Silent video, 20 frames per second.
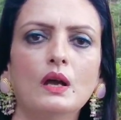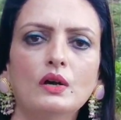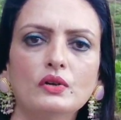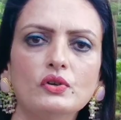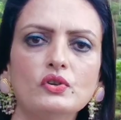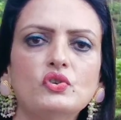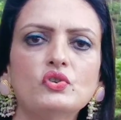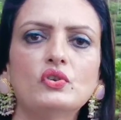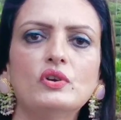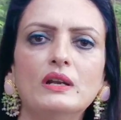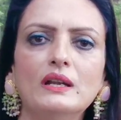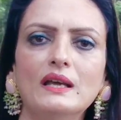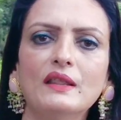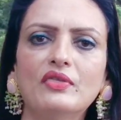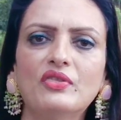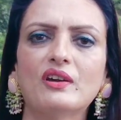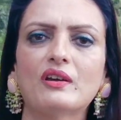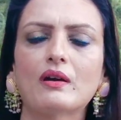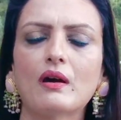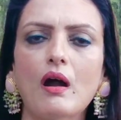you should
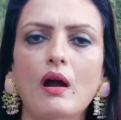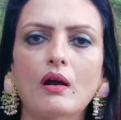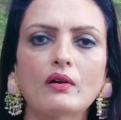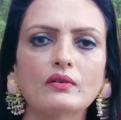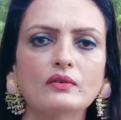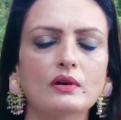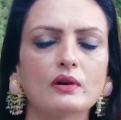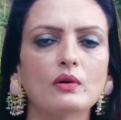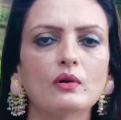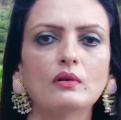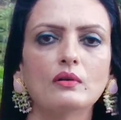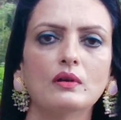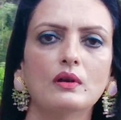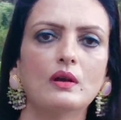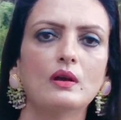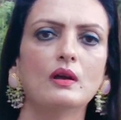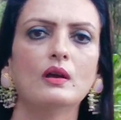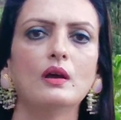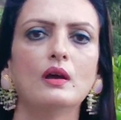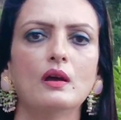let the carnal
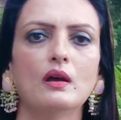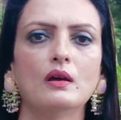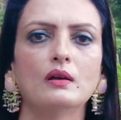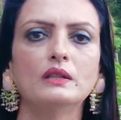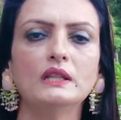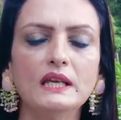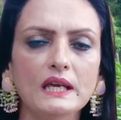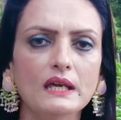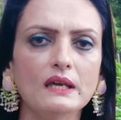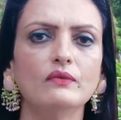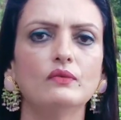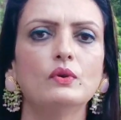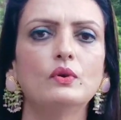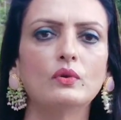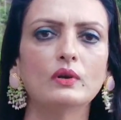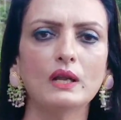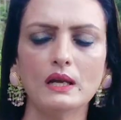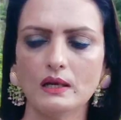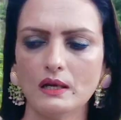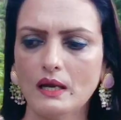leave you.
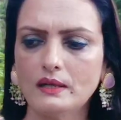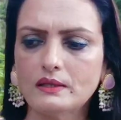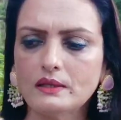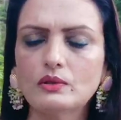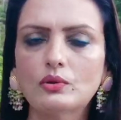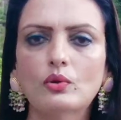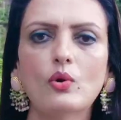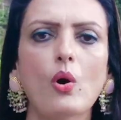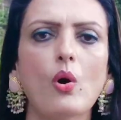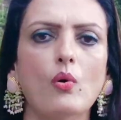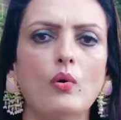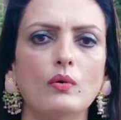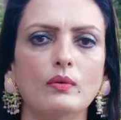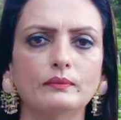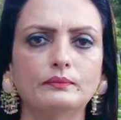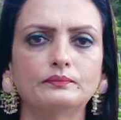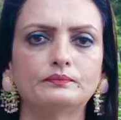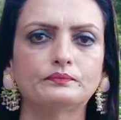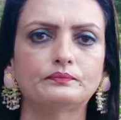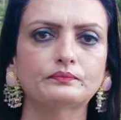Let it go.
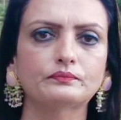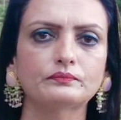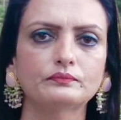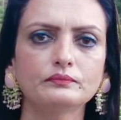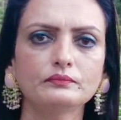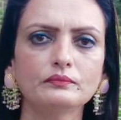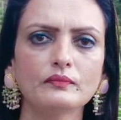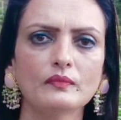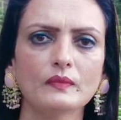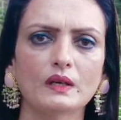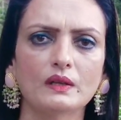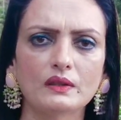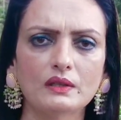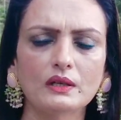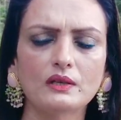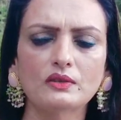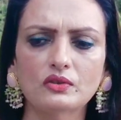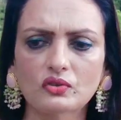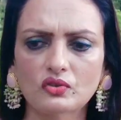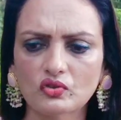
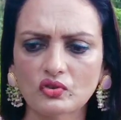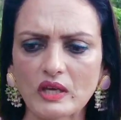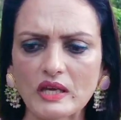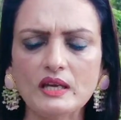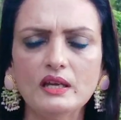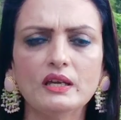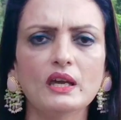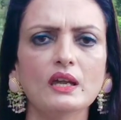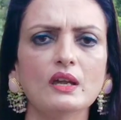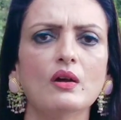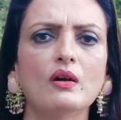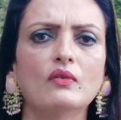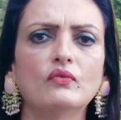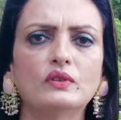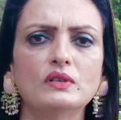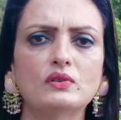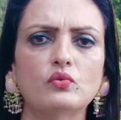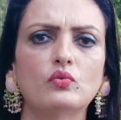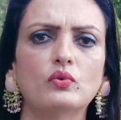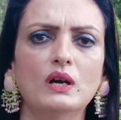The thinking of
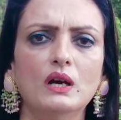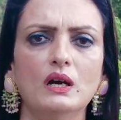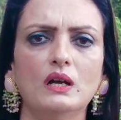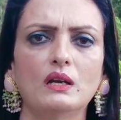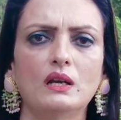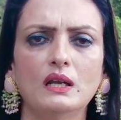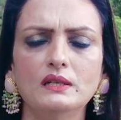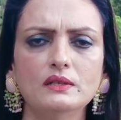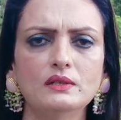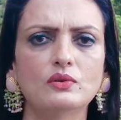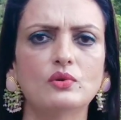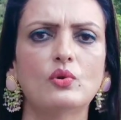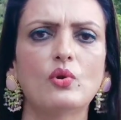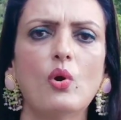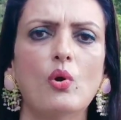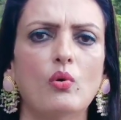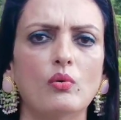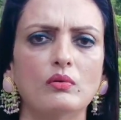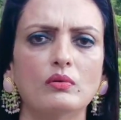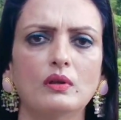this world, let it
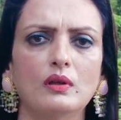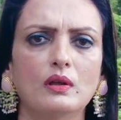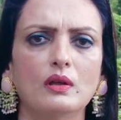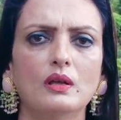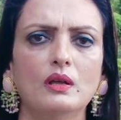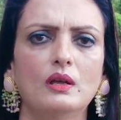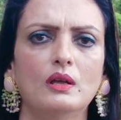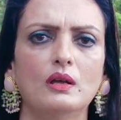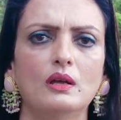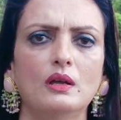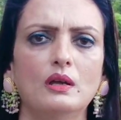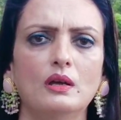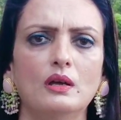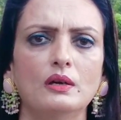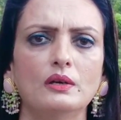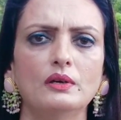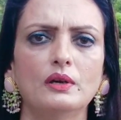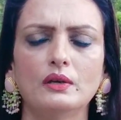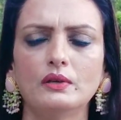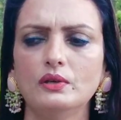go.
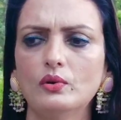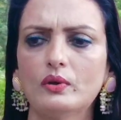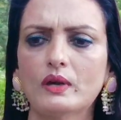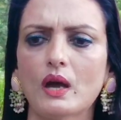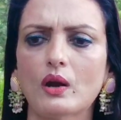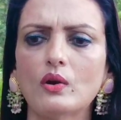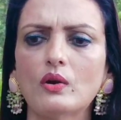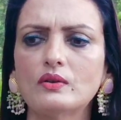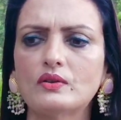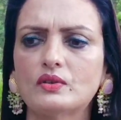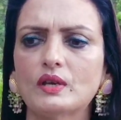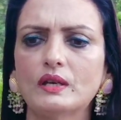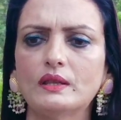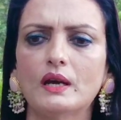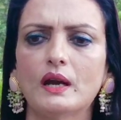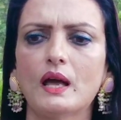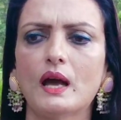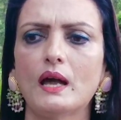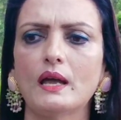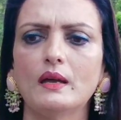You cannot say
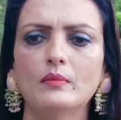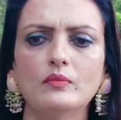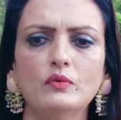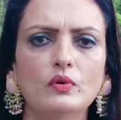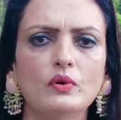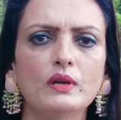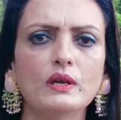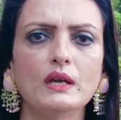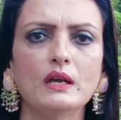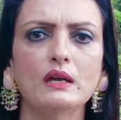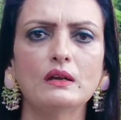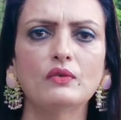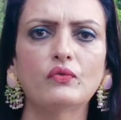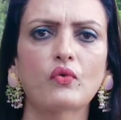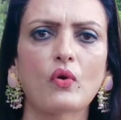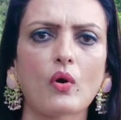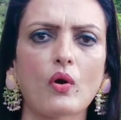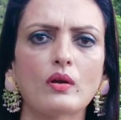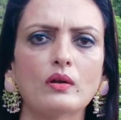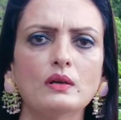that I am doing it
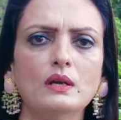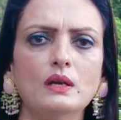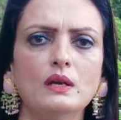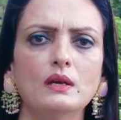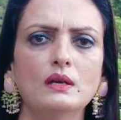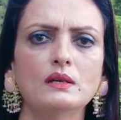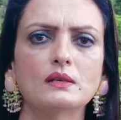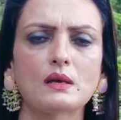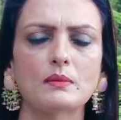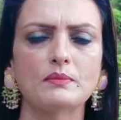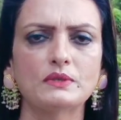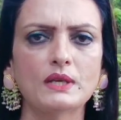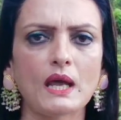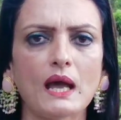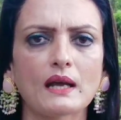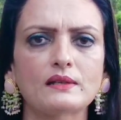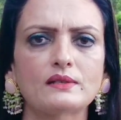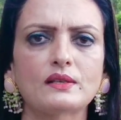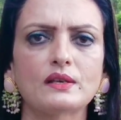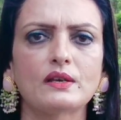for some
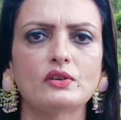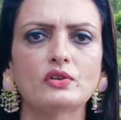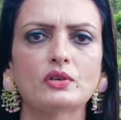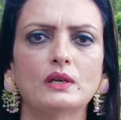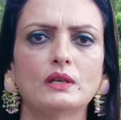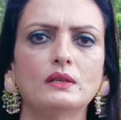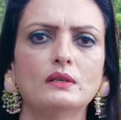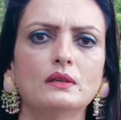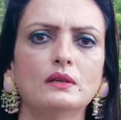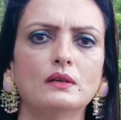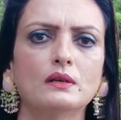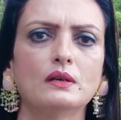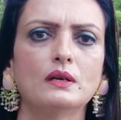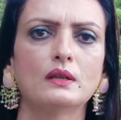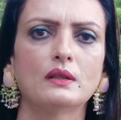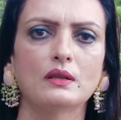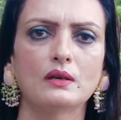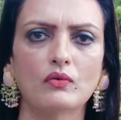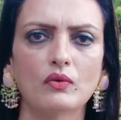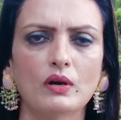taxation.
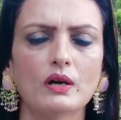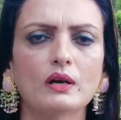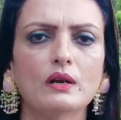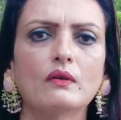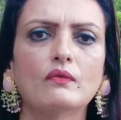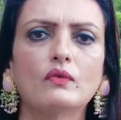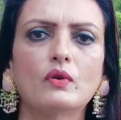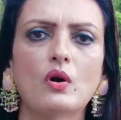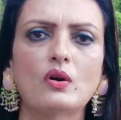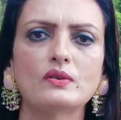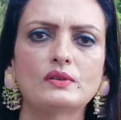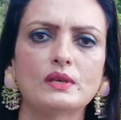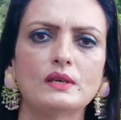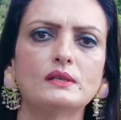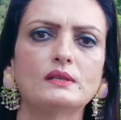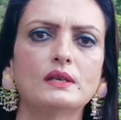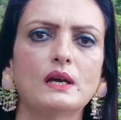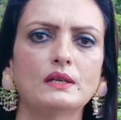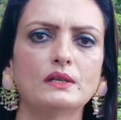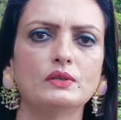The word of God
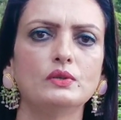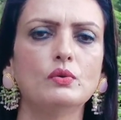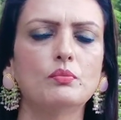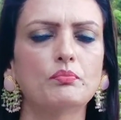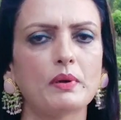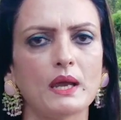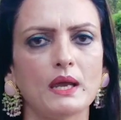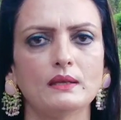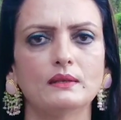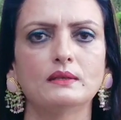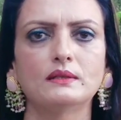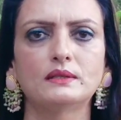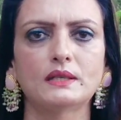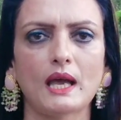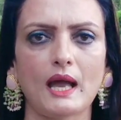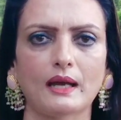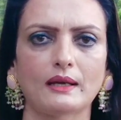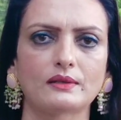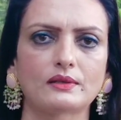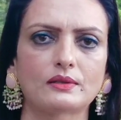says that you pay the
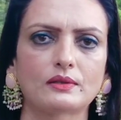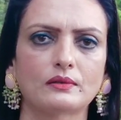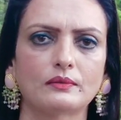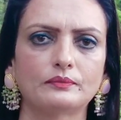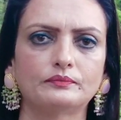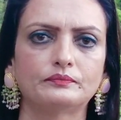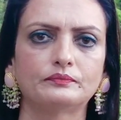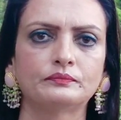tax.